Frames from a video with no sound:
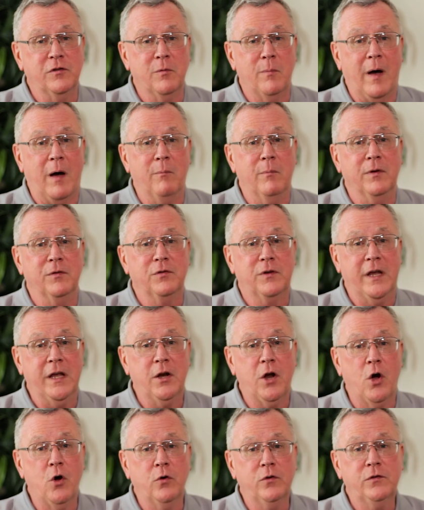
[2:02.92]
about
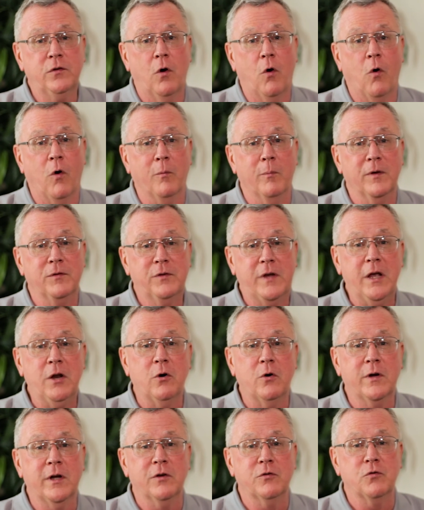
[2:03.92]
mosquitoes or
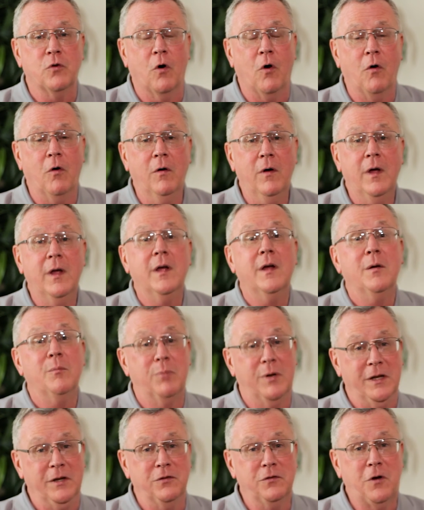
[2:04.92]
mosquito control,
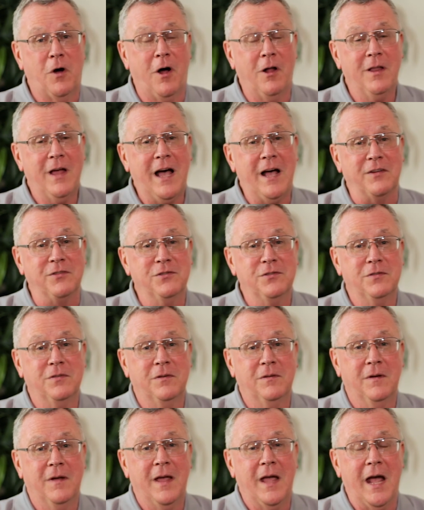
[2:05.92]
please call us.
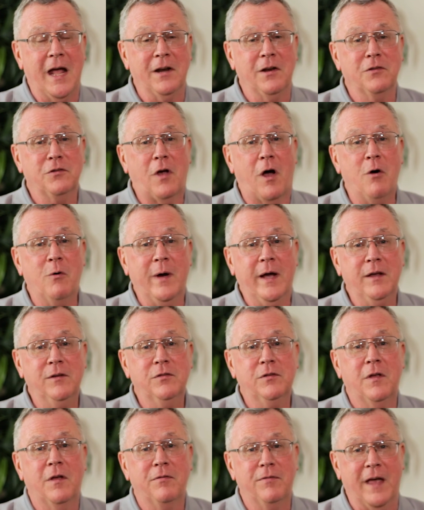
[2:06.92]
And as
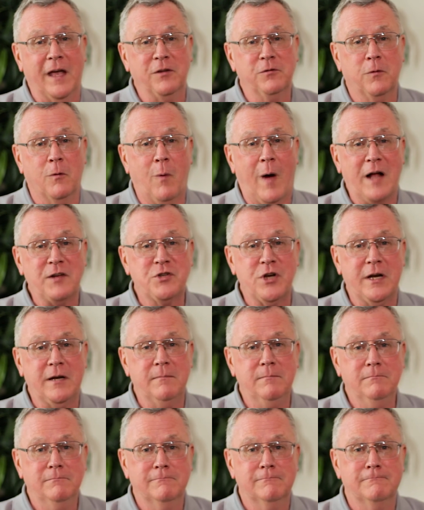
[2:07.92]
always, thanks for
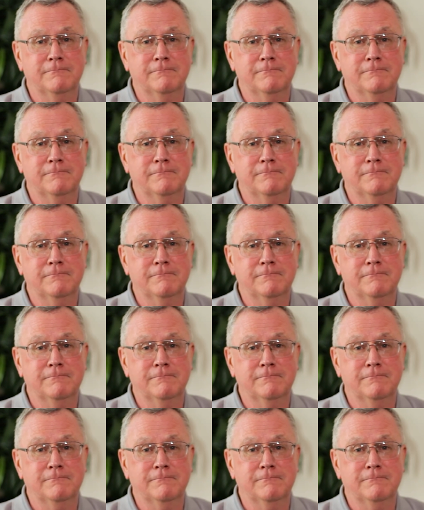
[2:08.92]
watching.